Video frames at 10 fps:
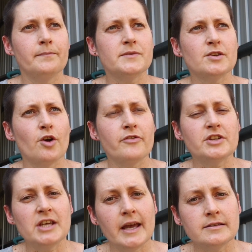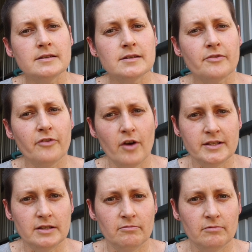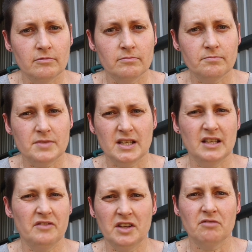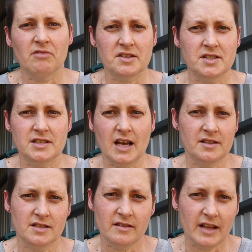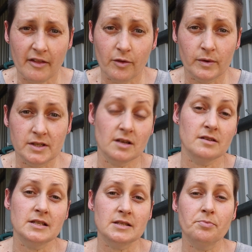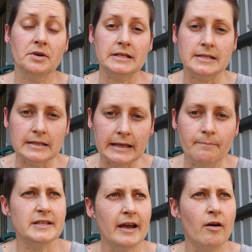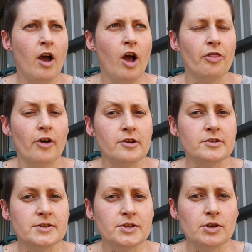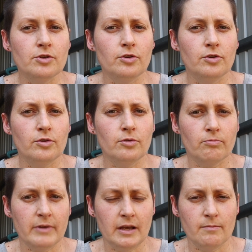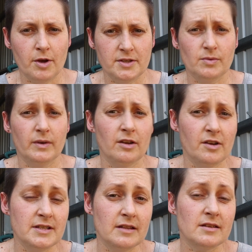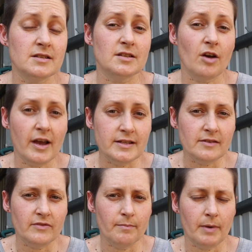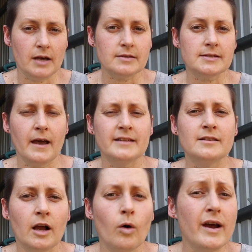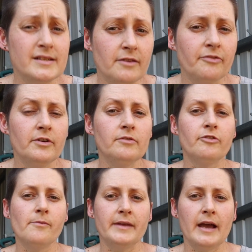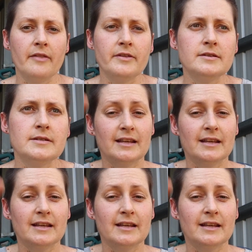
So the chances of finding significant rust under the other windows is pretty slim. Now, those 2 rearmost windows at the sides of the bus are quite different from the others.